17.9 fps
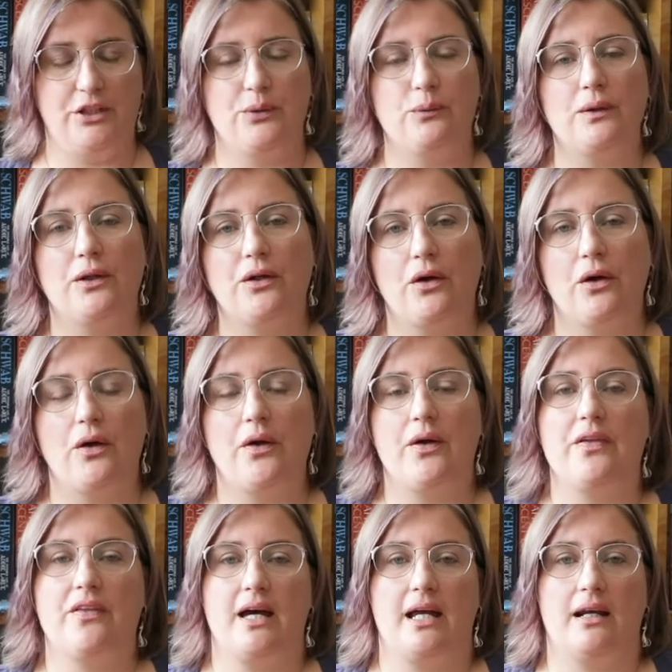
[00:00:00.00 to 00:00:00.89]
you would
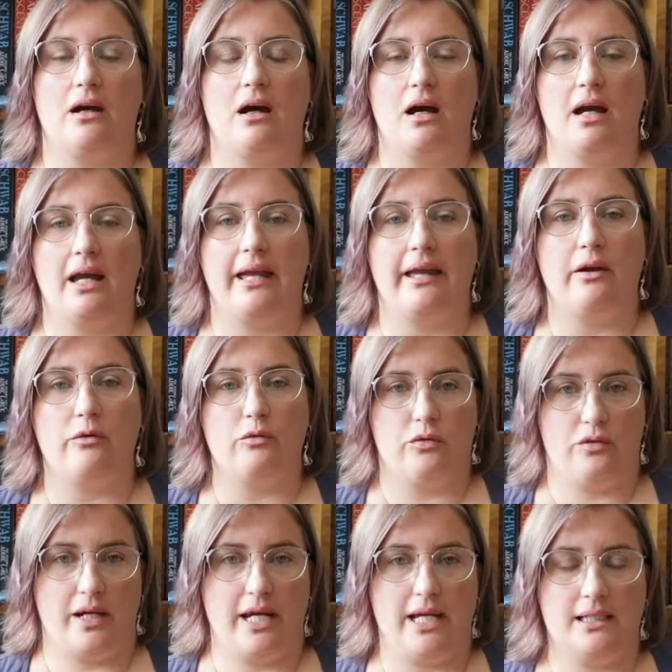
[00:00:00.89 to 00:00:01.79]
know that I
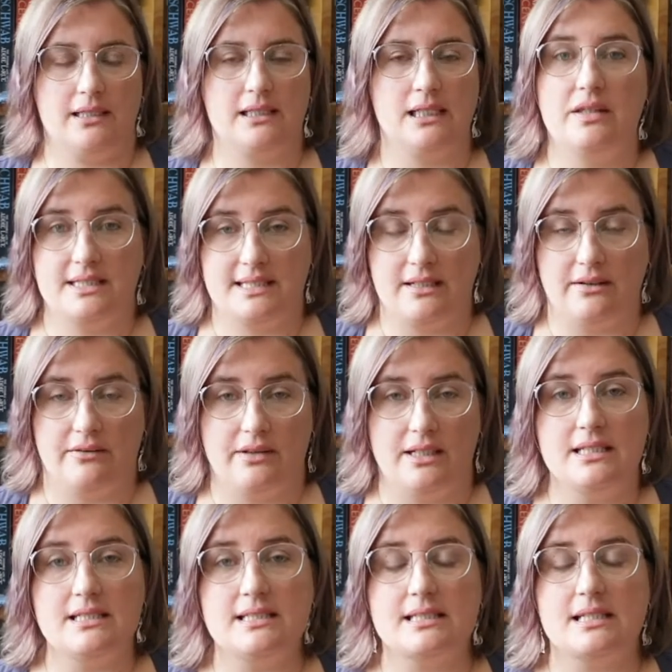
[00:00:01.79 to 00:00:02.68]
read the
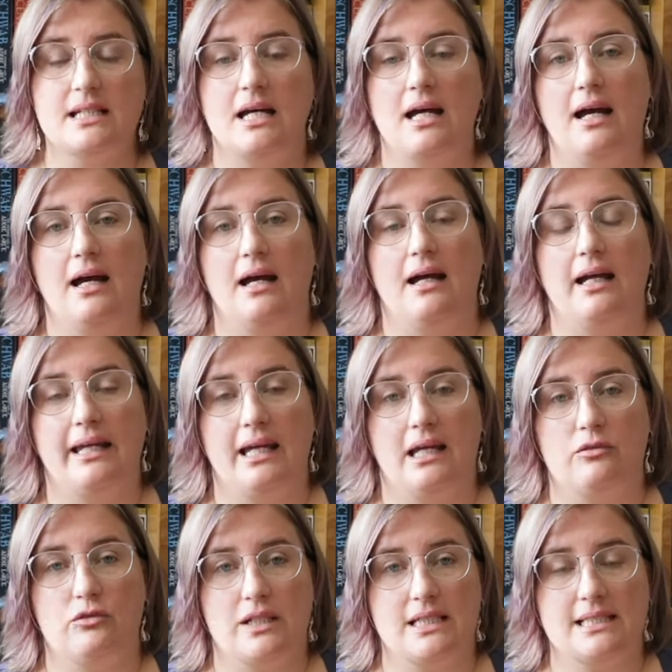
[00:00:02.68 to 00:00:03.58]
series
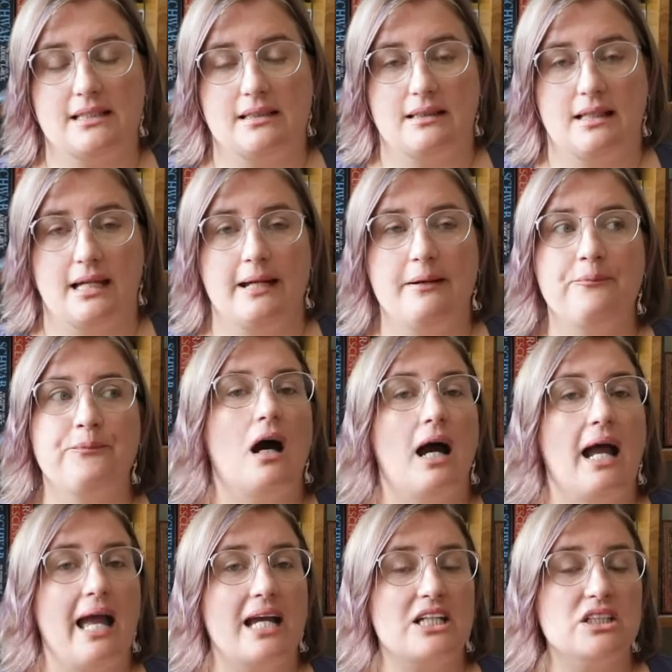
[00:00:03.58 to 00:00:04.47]
again recently.
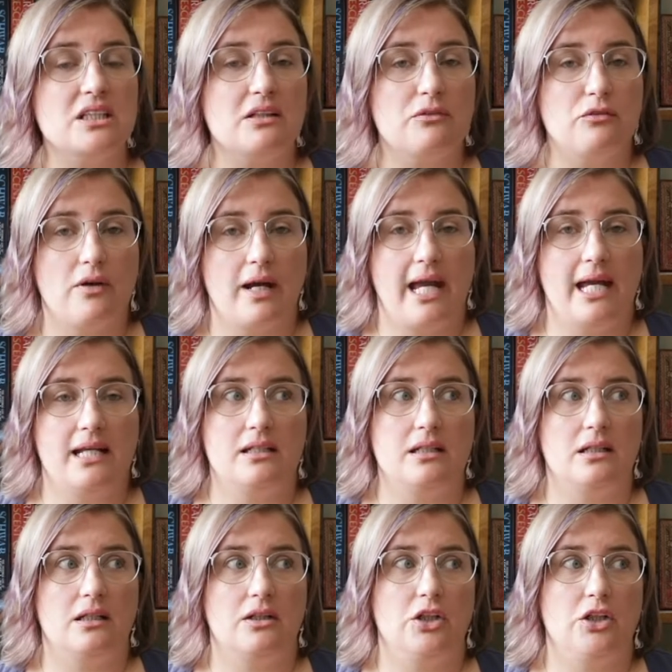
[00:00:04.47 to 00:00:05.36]
I actually read
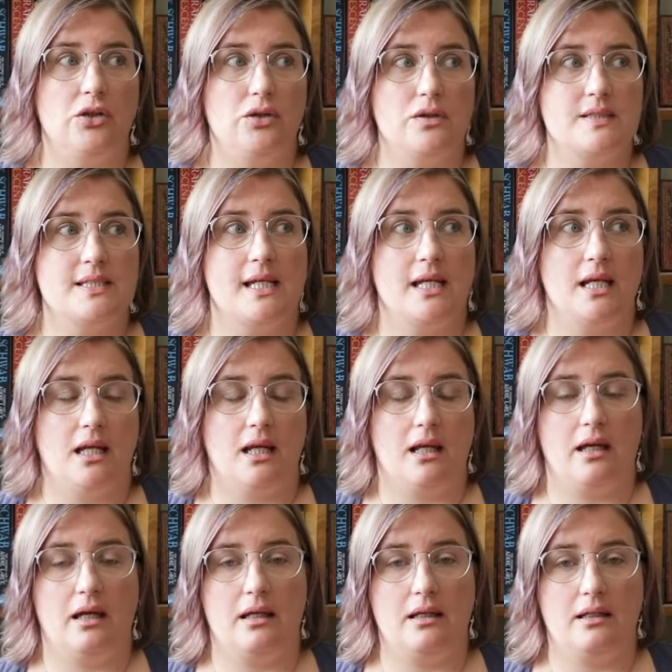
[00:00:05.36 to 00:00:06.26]

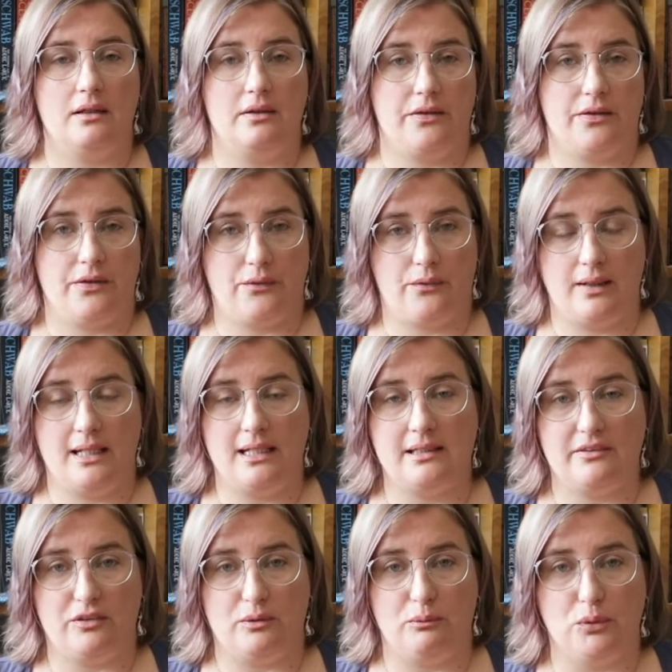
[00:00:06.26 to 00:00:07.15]
using 3
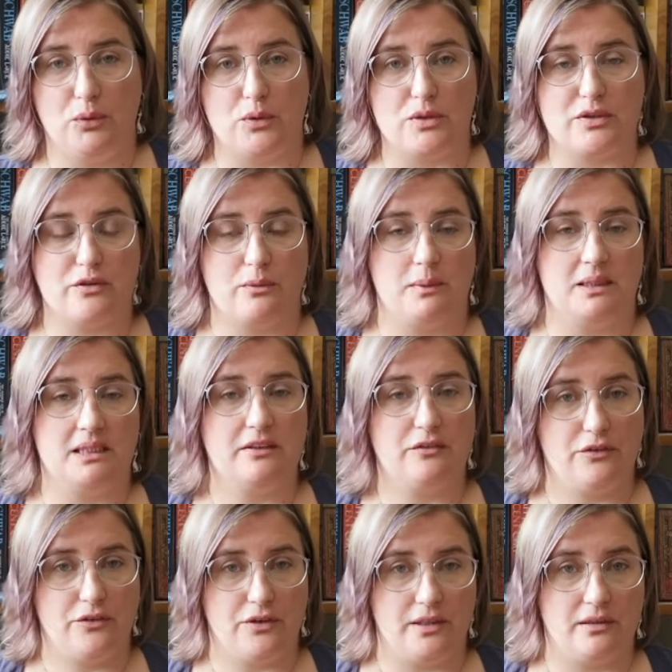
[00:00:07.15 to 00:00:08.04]
different books from a
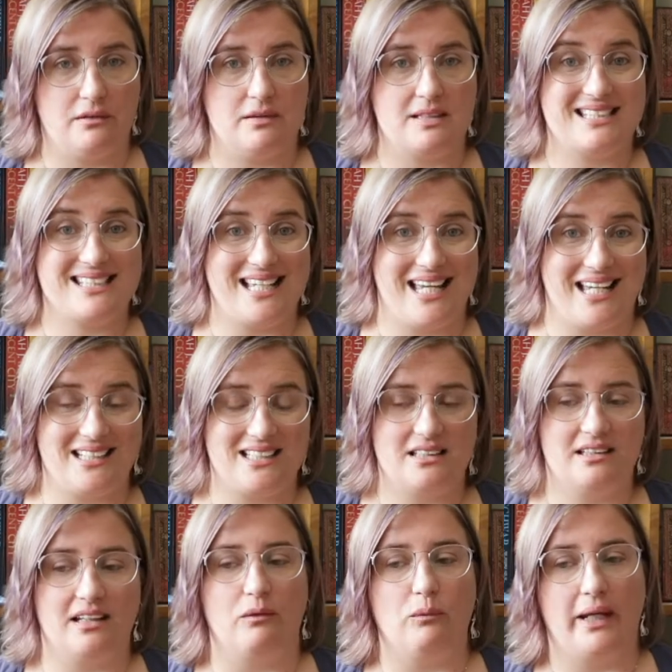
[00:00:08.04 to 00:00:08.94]
different set
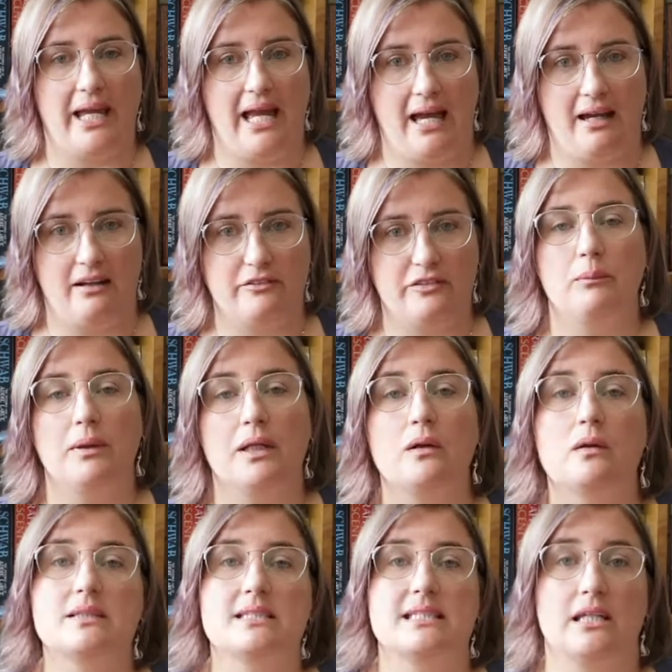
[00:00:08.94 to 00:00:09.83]
that we have
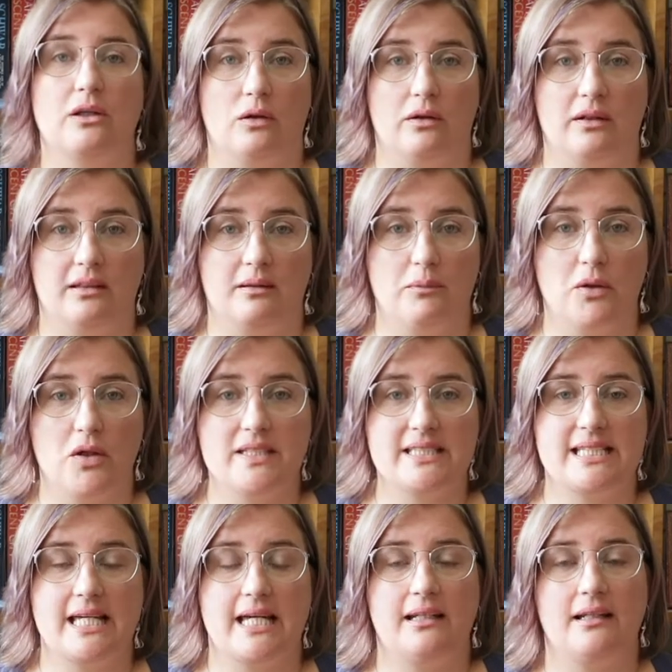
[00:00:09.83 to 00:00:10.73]
because they're not in the box
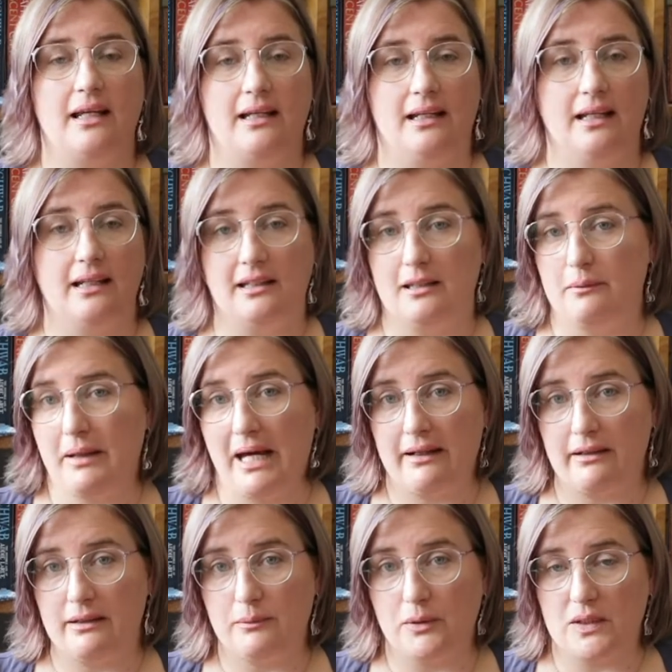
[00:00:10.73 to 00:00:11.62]
set, and getting them
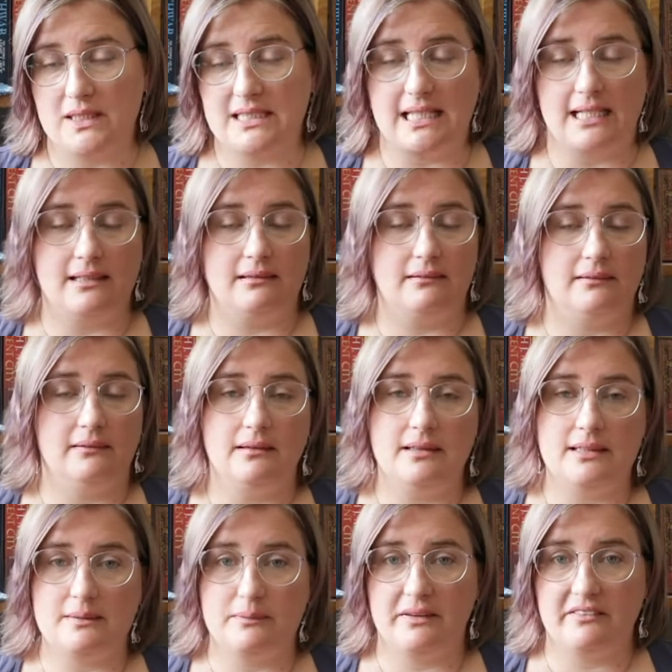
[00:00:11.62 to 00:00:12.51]
out of the box set
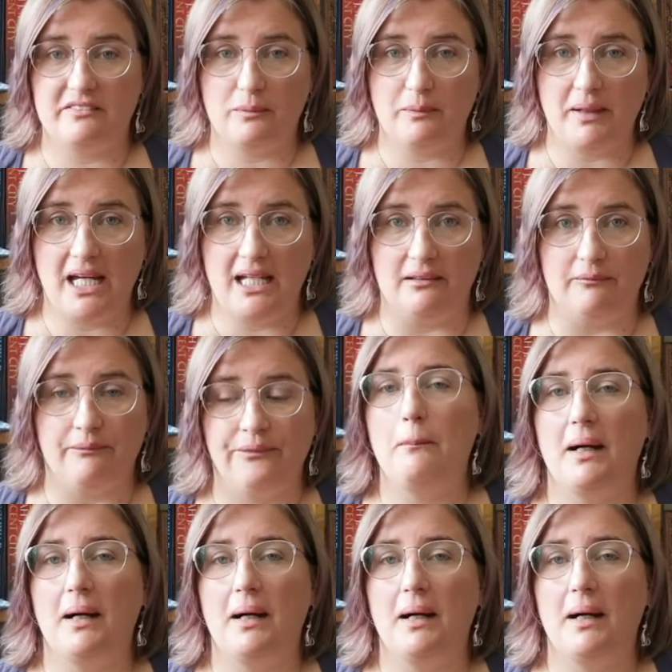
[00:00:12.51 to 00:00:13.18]
is a bit of a pain.